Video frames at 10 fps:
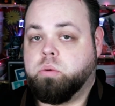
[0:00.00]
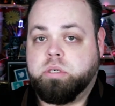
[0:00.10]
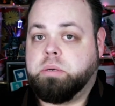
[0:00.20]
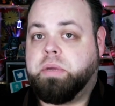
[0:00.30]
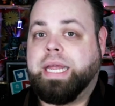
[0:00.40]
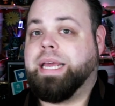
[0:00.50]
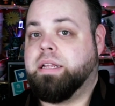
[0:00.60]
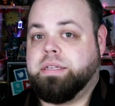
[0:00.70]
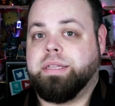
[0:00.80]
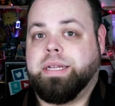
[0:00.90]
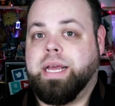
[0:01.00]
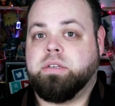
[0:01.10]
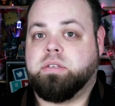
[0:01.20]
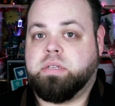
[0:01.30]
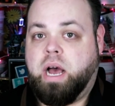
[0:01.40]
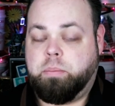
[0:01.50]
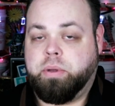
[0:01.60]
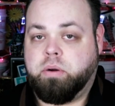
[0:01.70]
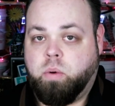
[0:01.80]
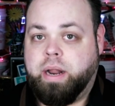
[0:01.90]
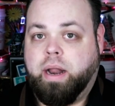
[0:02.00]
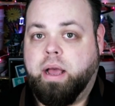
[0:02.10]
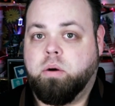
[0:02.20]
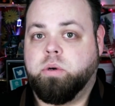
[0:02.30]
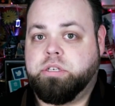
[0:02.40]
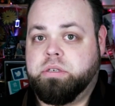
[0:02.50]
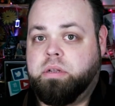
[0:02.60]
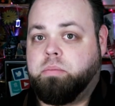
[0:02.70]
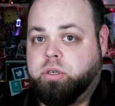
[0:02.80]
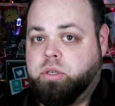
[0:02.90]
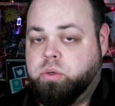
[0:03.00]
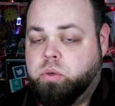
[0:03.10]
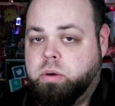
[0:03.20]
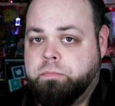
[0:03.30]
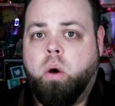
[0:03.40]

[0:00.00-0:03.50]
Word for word: which I'm getting into the next topic right now, which is number two.